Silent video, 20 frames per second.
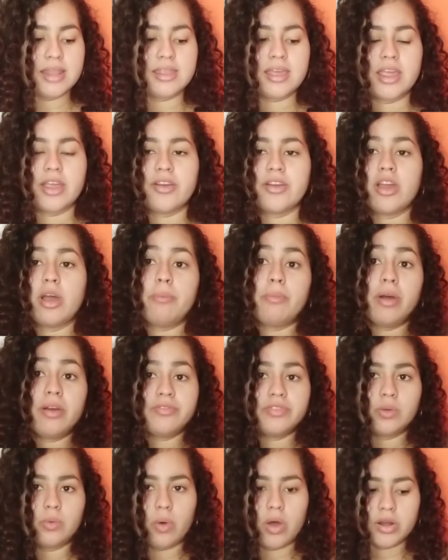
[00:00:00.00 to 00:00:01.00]
the area
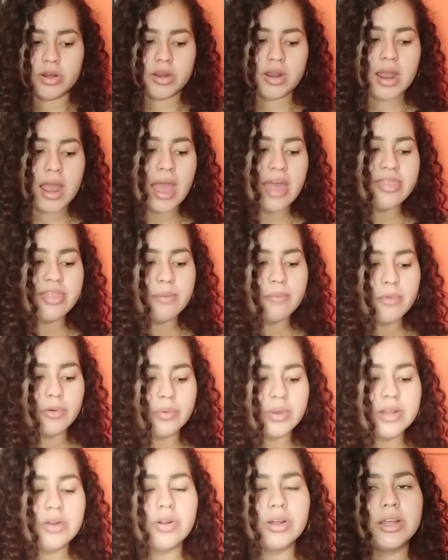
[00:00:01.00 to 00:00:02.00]
above the water, and the
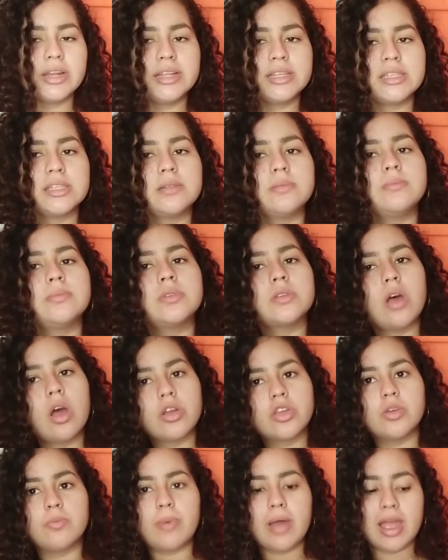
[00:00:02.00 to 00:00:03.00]
marine organisms
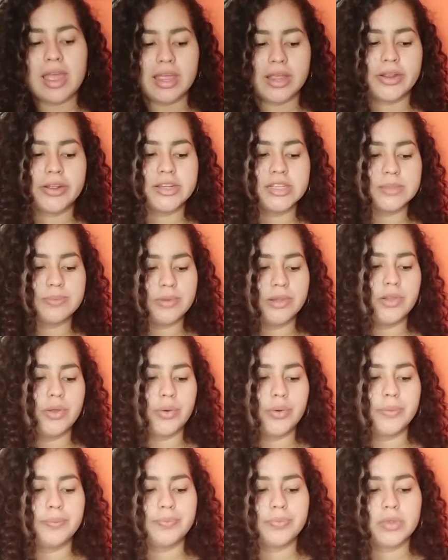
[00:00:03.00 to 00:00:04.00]
occupy areas
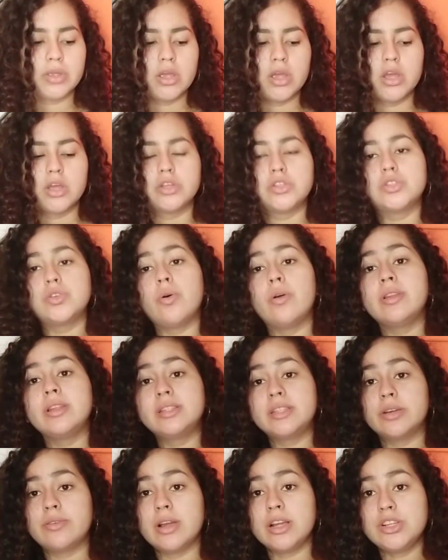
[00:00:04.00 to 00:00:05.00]
below. So on the
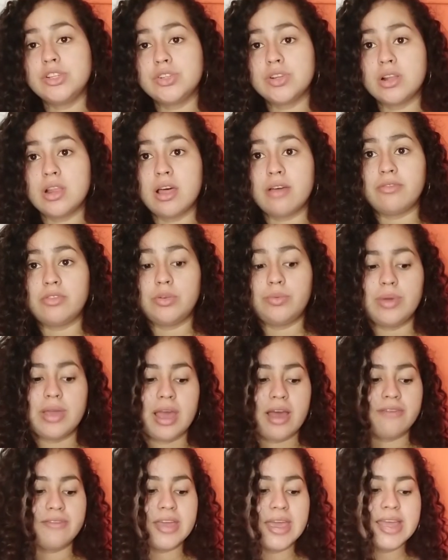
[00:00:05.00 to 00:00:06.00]
terrestrial level, we
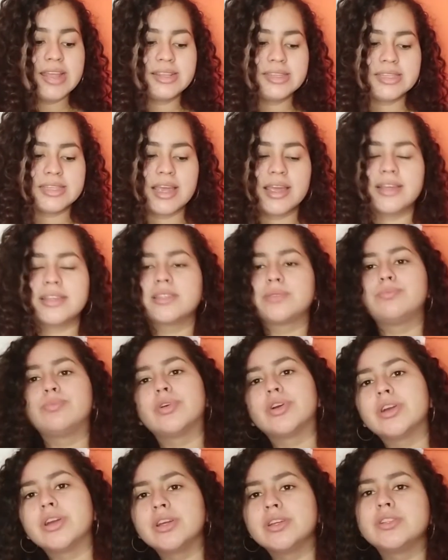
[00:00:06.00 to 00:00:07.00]
have insects,
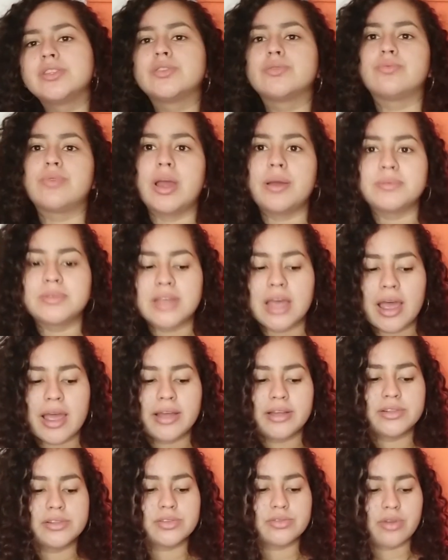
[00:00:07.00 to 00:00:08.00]
birds,
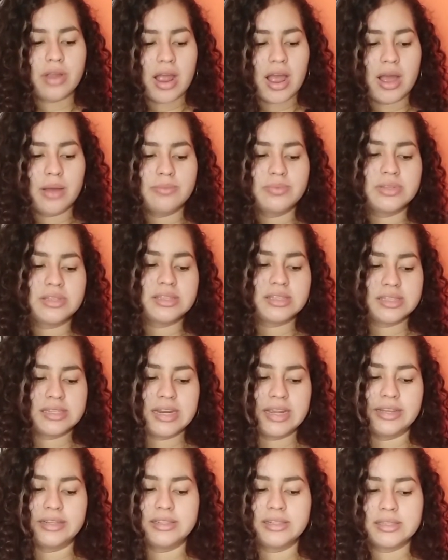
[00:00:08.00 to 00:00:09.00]
reptiles, crabs,
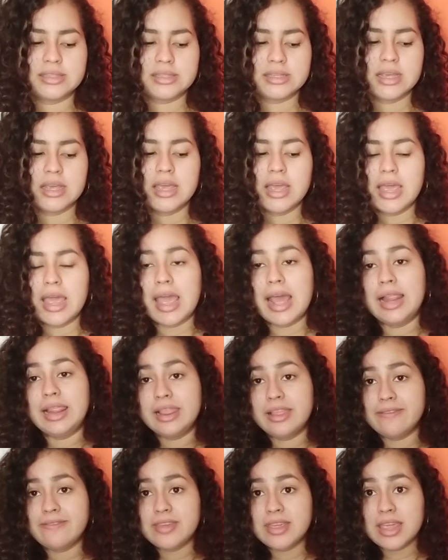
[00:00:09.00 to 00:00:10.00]
snails.
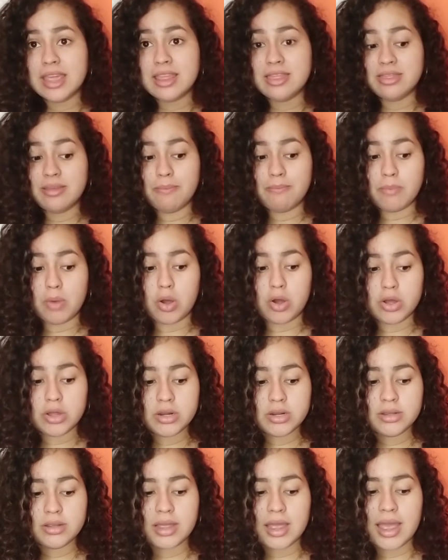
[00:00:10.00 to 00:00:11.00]
Living in the
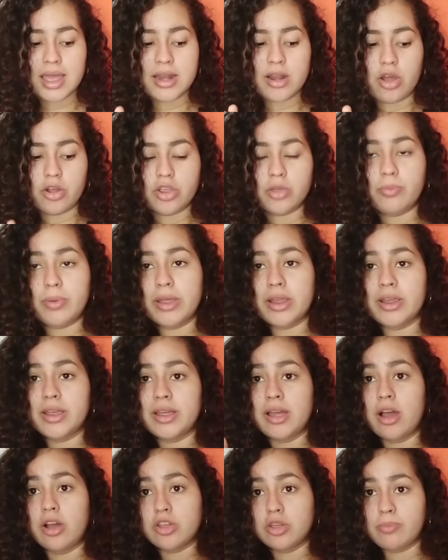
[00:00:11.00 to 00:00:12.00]
mud and
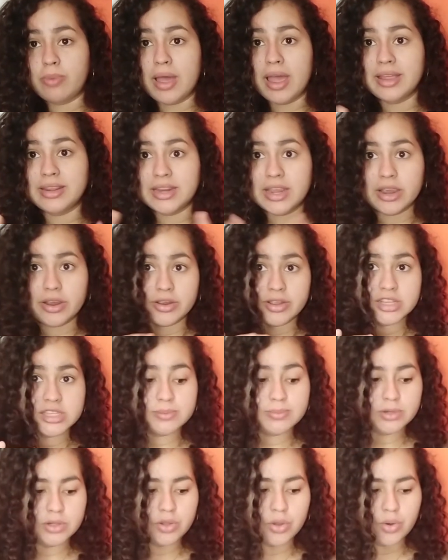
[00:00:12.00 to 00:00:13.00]
occupying the
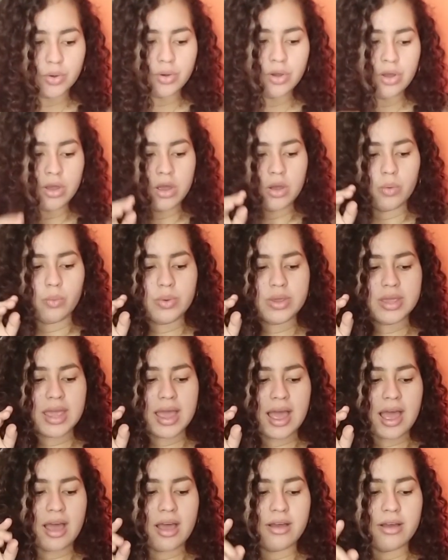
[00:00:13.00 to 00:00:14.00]
areas below, we
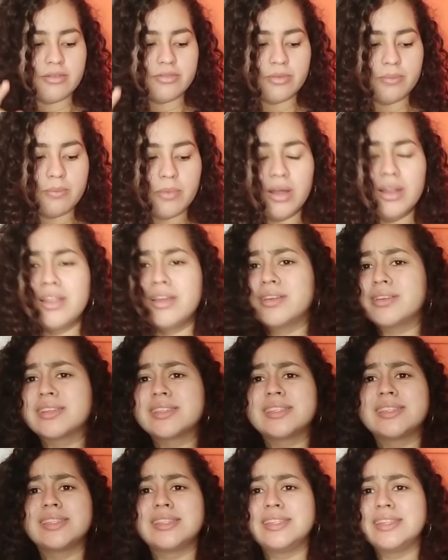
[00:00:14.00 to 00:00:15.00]
have mollusks,
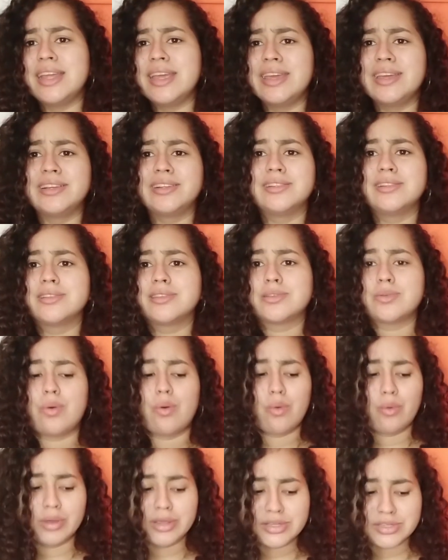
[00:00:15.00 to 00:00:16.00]
snails,
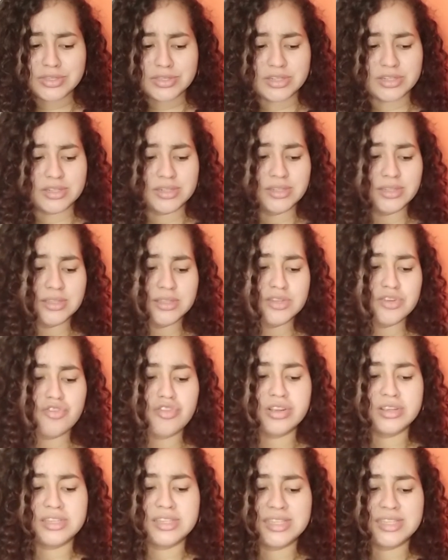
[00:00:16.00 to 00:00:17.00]
oysters,
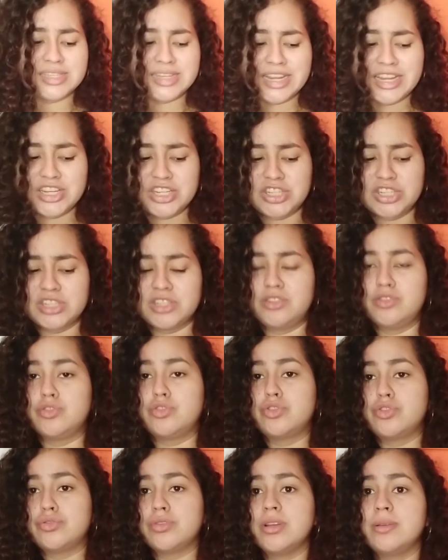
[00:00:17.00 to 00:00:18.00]
crustaceans,
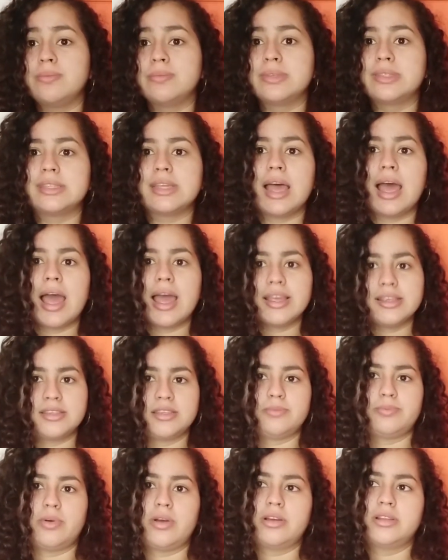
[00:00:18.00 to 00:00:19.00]
shrimps,
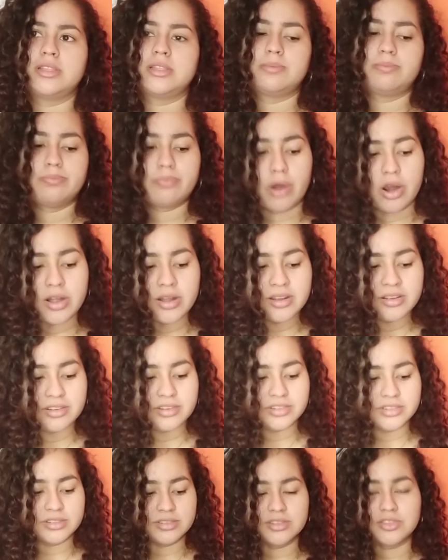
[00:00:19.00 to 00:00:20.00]
isopods,
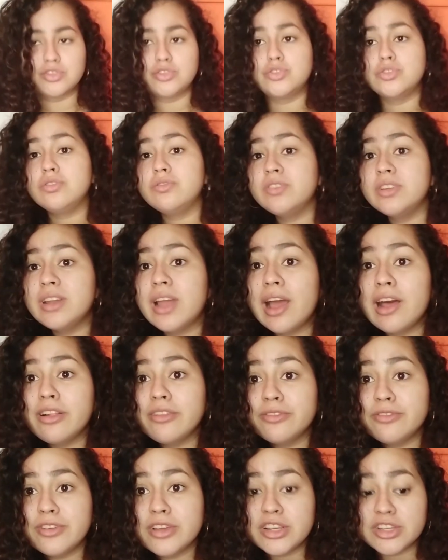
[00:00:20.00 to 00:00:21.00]
barnacles, juvenile
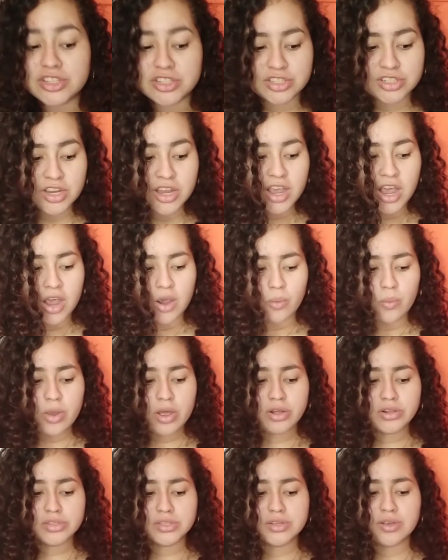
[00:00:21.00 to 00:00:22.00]
fish. We
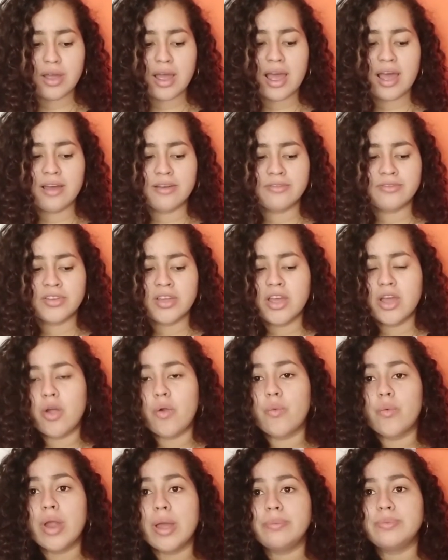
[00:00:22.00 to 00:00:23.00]
also have
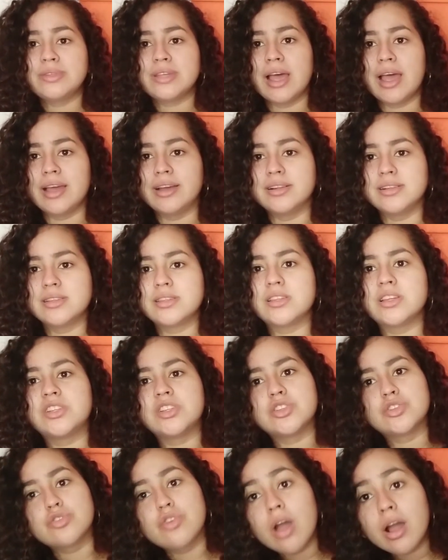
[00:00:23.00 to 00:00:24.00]
reptiles such
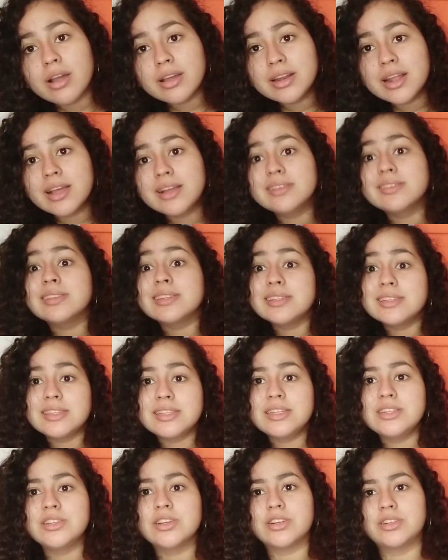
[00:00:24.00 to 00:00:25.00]
as crocodiles and
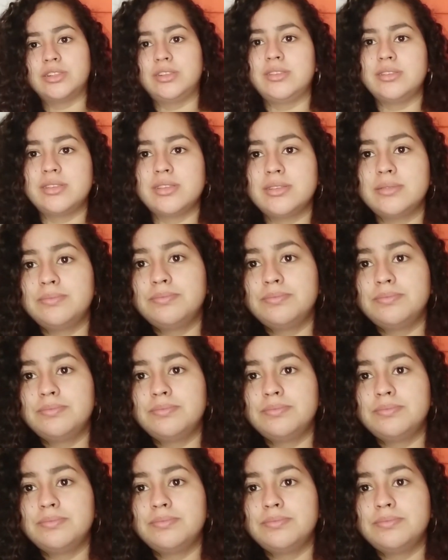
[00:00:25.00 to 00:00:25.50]
sea turtles.